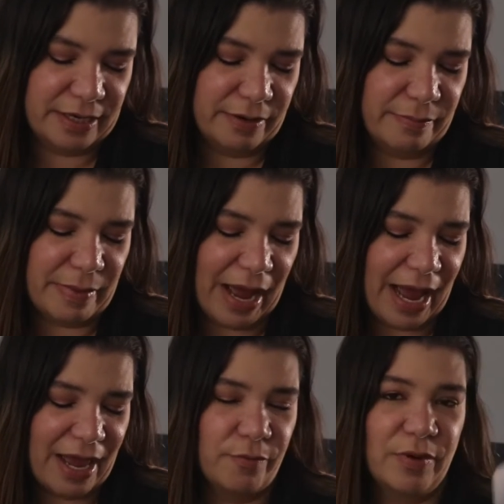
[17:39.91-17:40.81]
Um,
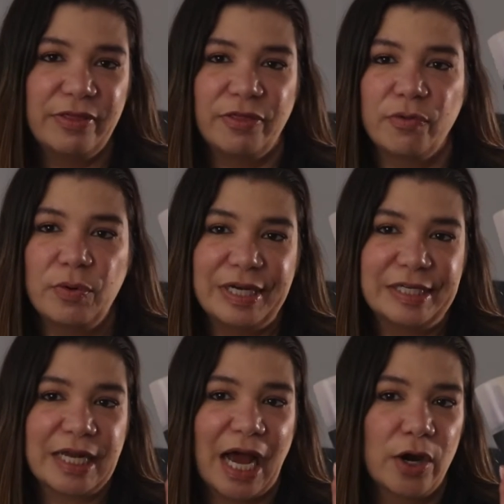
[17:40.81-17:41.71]
I went through an
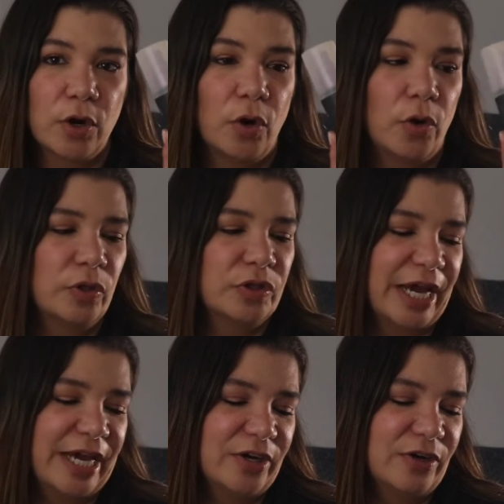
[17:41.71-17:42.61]
entire
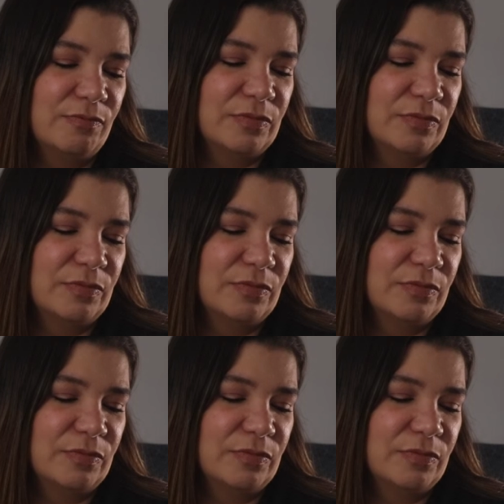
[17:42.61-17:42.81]
all-nighter,